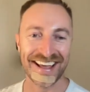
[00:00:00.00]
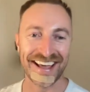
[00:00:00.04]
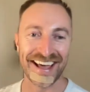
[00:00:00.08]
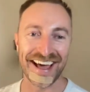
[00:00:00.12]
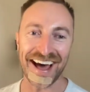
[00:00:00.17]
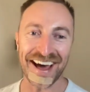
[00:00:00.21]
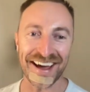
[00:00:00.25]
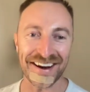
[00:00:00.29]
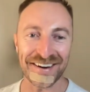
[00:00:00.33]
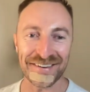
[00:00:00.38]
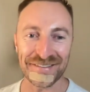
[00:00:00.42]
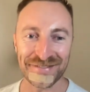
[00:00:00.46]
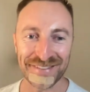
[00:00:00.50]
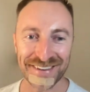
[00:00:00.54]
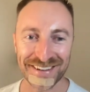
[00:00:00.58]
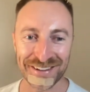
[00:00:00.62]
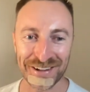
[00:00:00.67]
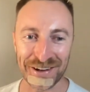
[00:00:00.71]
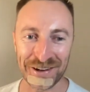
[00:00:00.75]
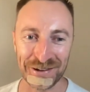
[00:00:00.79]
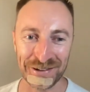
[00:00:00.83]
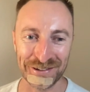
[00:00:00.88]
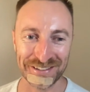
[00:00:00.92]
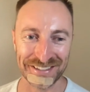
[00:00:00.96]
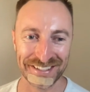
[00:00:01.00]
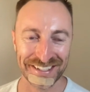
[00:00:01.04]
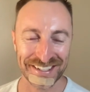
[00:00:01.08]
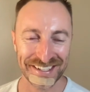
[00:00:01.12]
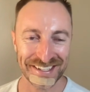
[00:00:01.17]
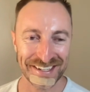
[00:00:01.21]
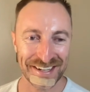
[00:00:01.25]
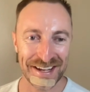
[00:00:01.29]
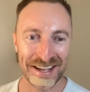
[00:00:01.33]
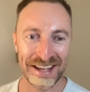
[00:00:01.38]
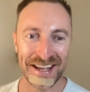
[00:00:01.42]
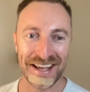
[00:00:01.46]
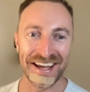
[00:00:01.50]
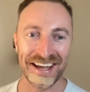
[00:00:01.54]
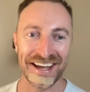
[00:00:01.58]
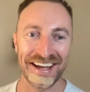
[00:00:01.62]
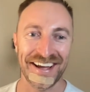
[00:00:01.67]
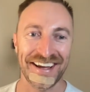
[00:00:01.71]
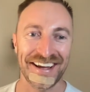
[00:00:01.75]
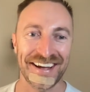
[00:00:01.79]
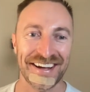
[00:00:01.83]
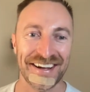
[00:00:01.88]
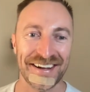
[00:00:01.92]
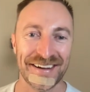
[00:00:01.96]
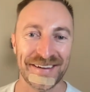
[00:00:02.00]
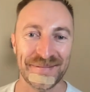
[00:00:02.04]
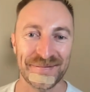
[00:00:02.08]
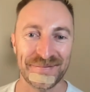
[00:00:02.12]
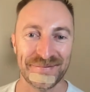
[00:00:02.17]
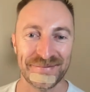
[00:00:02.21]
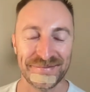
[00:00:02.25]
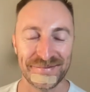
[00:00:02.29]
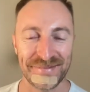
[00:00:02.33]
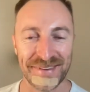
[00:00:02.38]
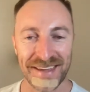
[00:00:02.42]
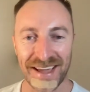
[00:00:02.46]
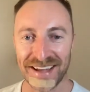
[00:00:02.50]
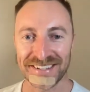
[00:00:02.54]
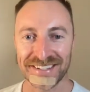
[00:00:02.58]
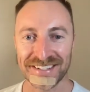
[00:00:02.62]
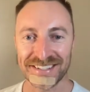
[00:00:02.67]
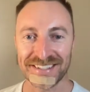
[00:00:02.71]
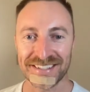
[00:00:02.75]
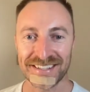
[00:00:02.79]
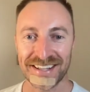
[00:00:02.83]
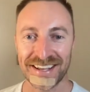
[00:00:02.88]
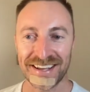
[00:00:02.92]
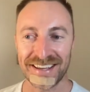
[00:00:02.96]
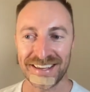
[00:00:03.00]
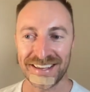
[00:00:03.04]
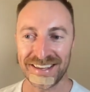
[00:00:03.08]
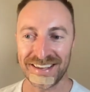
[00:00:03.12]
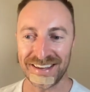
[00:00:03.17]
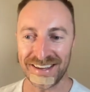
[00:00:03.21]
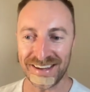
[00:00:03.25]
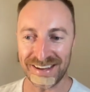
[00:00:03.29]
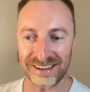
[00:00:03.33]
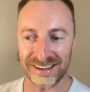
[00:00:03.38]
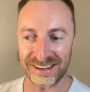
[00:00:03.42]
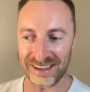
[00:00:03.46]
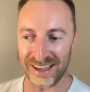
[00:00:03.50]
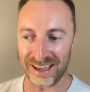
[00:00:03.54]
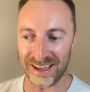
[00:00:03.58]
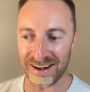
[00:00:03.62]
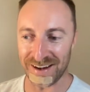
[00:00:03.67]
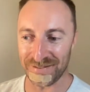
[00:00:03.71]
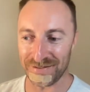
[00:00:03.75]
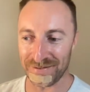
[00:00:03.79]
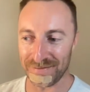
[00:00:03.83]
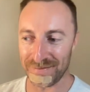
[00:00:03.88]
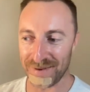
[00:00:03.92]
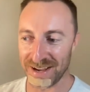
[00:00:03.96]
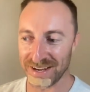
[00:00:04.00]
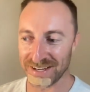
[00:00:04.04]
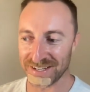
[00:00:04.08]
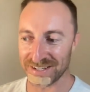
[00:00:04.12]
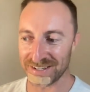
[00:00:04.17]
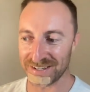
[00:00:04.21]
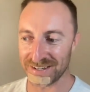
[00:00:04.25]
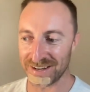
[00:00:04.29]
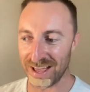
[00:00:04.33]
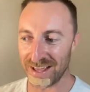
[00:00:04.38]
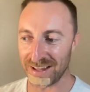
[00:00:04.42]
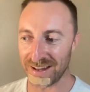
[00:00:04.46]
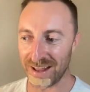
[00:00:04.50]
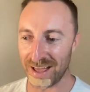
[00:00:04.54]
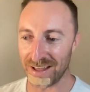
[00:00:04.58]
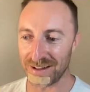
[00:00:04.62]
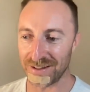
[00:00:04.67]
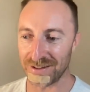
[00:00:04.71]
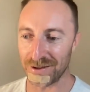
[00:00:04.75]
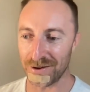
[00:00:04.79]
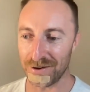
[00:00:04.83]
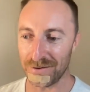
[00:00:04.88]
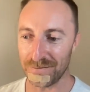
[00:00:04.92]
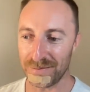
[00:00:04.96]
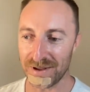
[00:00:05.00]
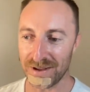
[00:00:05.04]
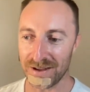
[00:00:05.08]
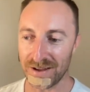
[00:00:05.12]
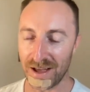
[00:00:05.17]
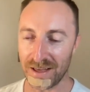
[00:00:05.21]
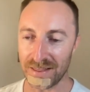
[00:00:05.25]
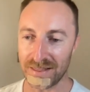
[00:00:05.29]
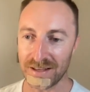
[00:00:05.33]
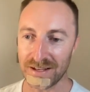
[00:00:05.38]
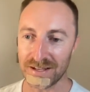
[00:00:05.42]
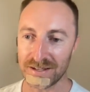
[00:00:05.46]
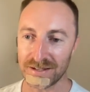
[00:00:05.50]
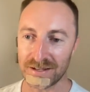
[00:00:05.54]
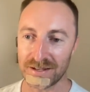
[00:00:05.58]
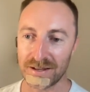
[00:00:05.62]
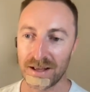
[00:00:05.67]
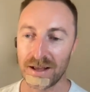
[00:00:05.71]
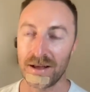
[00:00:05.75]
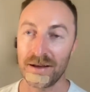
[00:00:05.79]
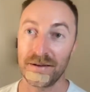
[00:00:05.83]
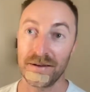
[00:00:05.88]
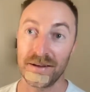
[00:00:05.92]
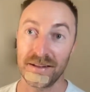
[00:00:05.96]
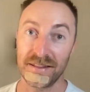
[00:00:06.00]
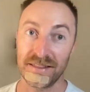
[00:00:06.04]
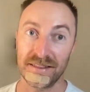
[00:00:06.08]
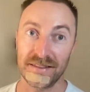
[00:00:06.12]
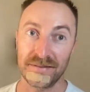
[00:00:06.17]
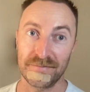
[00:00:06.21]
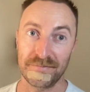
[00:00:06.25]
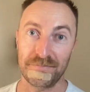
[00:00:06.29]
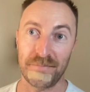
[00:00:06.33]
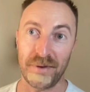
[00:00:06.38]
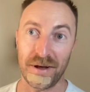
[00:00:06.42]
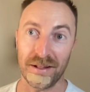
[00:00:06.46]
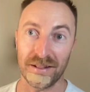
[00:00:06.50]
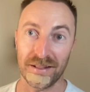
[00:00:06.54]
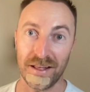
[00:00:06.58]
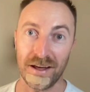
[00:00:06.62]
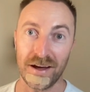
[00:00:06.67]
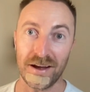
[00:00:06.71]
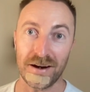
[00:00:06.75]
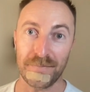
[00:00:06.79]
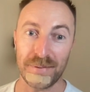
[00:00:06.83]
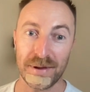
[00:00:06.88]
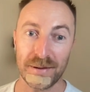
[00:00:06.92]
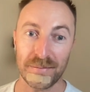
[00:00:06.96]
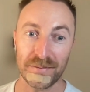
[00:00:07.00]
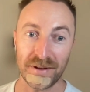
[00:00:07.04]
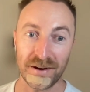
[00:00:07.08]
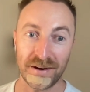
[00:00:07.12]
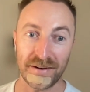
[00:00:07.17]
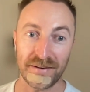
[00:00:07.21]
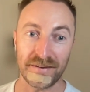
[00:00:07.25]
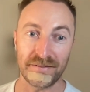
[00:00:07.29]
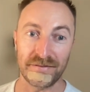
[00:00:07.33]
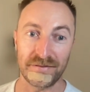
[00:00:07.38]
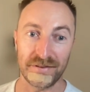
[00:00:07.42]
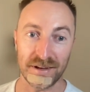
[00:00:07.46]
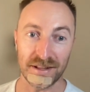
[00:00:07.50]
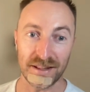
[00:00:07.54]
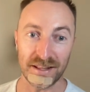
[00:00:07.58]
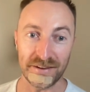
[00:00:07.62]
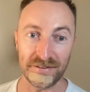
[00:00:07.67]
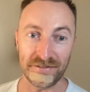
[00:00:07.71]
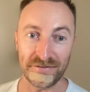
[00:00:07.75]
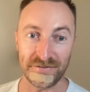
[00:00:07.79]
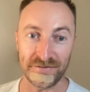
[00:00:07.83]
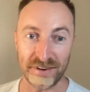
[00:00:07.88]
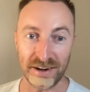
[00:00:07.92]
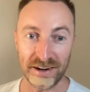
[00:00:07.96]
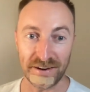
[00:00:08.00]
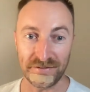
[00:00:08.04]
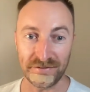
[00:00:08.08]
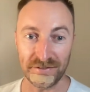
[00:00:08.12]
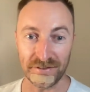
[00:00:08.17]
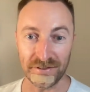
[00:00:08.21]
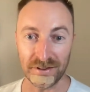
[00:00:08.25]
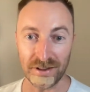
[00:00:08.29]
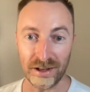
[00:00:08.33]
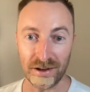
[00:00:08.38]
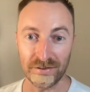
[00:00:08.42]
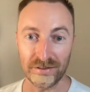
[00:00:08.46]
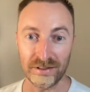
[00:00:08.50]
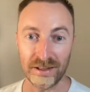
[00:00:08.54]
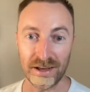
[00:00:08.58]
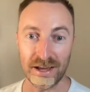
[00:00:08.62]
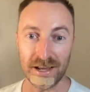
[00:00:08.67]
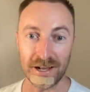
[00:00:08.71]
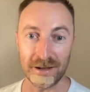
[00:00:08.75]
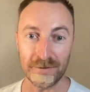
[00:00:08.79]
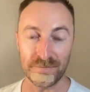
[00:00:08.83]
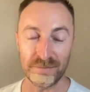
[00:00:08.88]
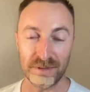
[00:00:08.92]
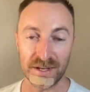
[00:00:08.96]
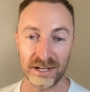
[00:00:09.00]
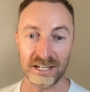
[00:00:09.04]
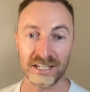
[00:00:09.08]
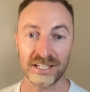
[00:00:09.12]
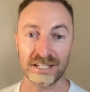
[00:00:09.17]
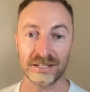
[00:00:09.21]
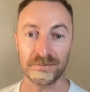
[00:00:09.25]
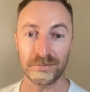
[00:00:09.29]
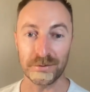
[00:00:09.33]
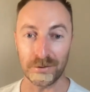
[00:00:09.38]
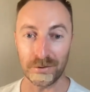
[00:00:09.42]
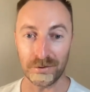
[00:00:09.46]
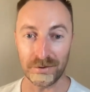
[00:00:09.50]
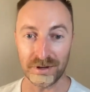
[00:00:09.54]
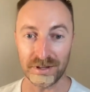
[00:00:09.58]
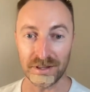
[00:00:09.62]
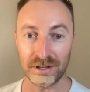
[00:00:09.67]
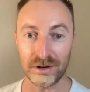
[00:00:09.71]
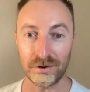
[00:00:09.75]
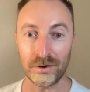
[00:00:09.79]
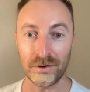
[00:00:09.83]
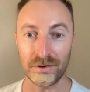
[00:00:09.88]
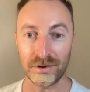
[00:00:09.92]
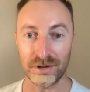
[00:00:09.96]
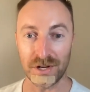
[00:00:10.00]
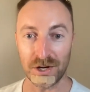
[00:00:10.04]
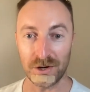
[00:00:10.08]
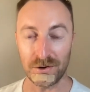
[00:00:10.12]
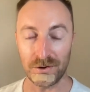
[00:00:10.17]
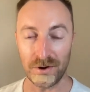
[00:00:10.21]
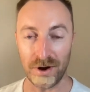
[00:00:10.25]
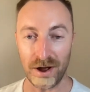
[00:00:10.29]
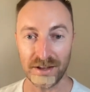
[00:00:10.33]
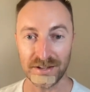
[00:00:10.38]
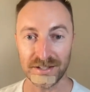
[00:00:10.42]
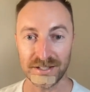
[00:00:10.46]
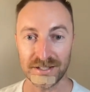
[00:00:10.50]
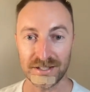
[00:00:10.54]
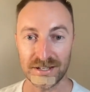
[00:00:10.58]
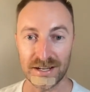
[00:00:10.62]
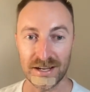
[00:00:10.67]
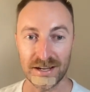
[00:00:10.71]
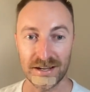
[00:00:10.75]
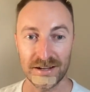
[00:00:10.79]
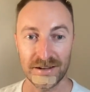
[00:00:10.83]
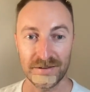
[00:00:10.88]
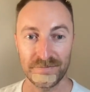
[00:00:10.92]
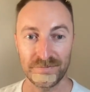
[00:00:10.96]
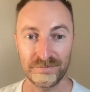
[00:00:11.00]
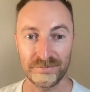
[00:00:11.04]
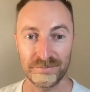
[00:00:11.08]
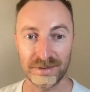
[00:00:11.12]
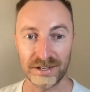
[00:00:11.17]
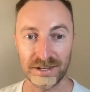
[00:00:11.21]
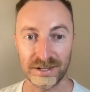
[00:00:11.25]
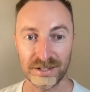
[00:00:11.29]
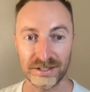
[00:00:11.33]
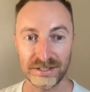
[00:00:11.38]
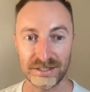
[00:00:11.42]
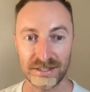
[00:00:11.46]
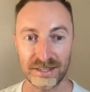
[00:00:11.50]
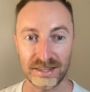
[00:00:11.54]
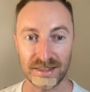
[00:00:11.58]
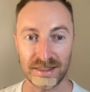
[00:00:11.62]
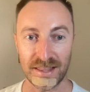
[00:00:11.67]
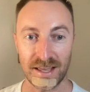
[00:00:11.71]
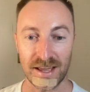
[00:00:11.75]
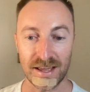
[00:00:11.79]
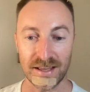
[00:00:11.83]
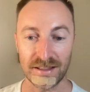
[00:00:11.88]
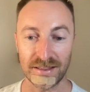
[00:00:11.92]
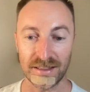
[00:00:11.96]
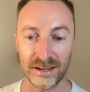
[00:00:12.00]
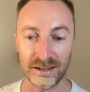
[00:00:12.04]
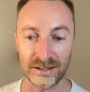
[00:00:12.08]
I don't feel old. Yeah, just like get information and don't be. I think a lot of people are really fearful of like exploring their own curiosity because they